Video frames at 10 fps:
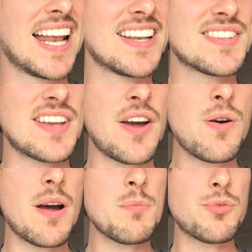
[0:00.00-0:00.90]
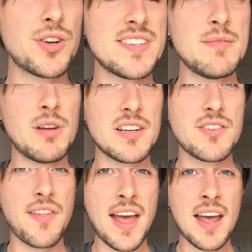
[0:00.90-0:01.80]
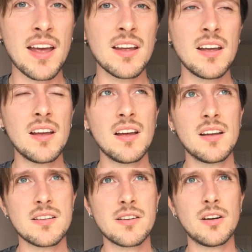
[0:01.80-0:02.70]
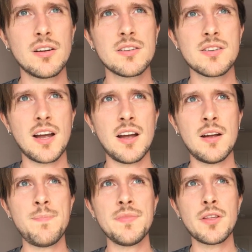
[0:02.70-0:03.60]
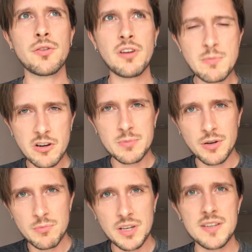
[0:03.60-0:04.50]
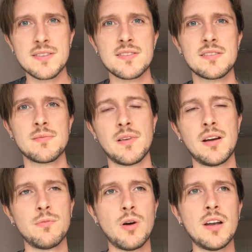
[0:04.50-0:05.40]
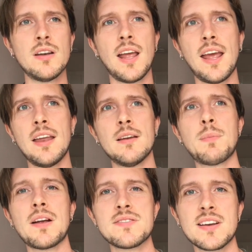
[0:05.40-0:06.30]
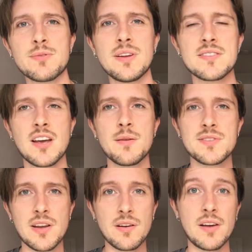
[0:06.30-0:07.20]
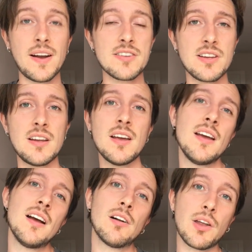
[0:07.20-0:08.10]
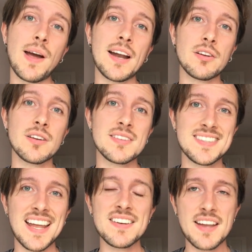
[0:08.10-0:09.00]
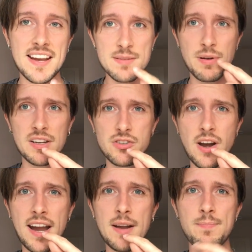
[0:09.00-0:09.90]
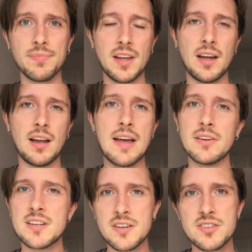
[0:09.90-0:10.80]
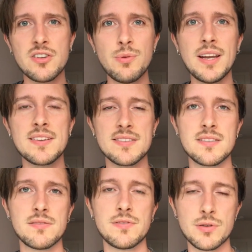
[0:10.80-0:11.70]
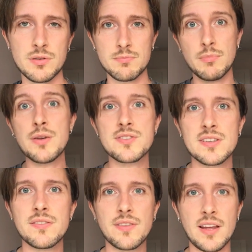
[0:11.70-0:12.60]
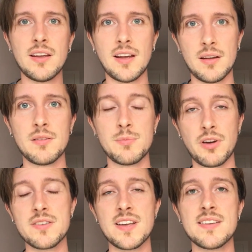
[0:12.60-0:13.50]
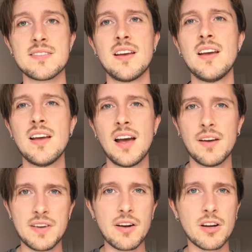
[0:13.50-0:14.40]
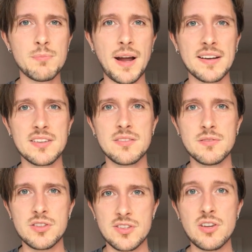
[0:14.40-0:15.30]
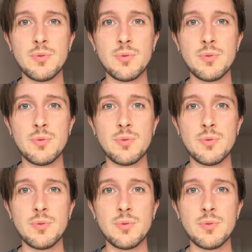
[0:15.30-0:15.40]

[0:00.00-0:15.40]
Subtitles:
So I'm pretty much there. I've got 3 more appointments, one in about 6 weeks time. So I've actually, although I had gone to 10 days per tray, having done 2 weeks for most of the process, I've now gone back to 2